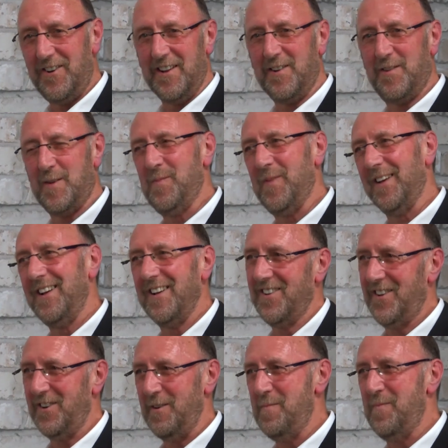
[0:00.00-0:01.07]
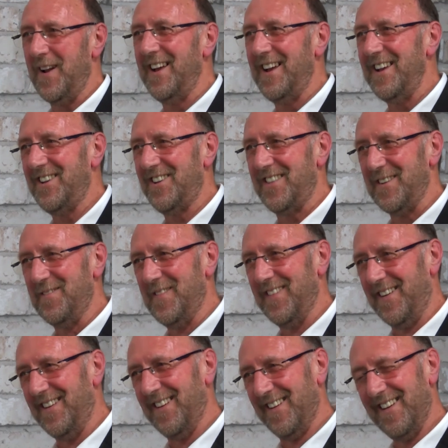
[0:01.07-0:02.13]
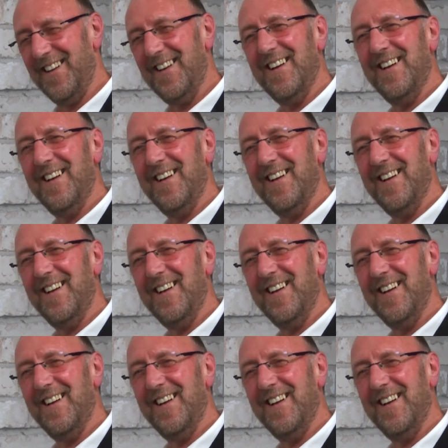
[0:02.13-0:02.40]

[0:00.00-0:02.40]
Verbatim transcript: transfer players to replace them. That's